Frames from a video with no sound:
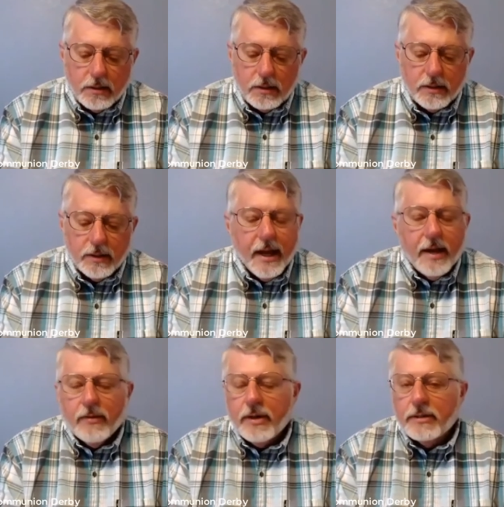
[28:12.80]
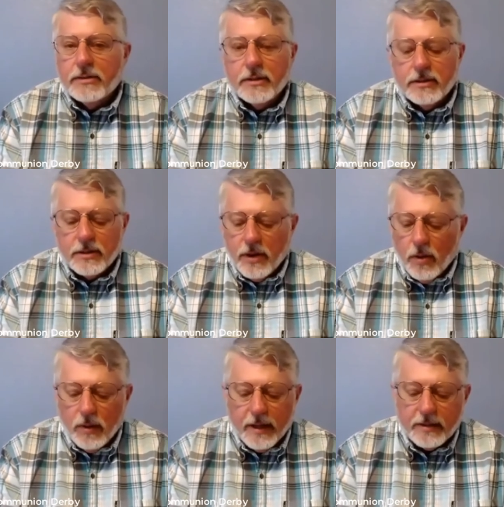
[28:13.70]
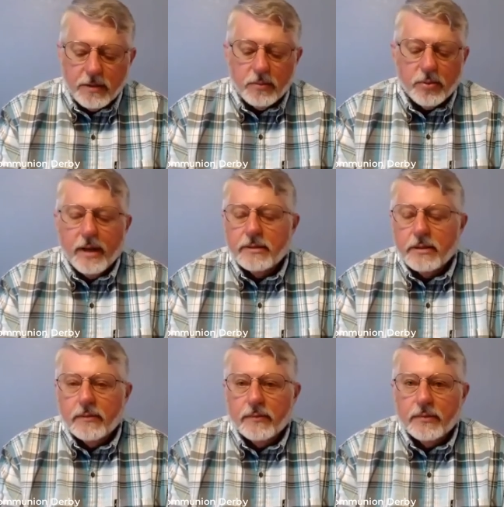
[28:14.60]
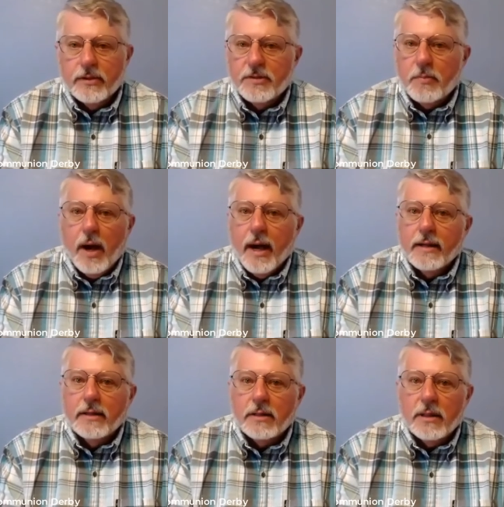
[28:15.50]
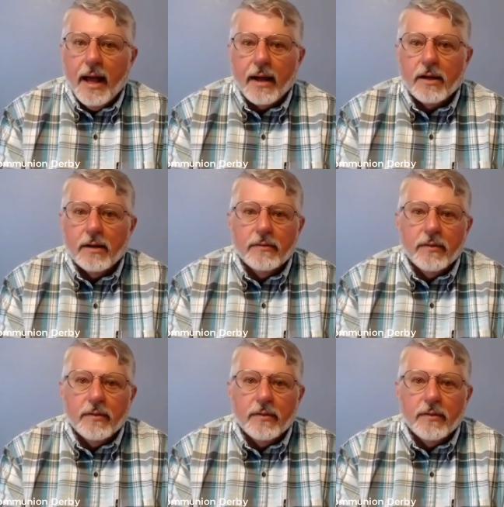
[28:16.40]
The evidence is no less impressive despite its lack of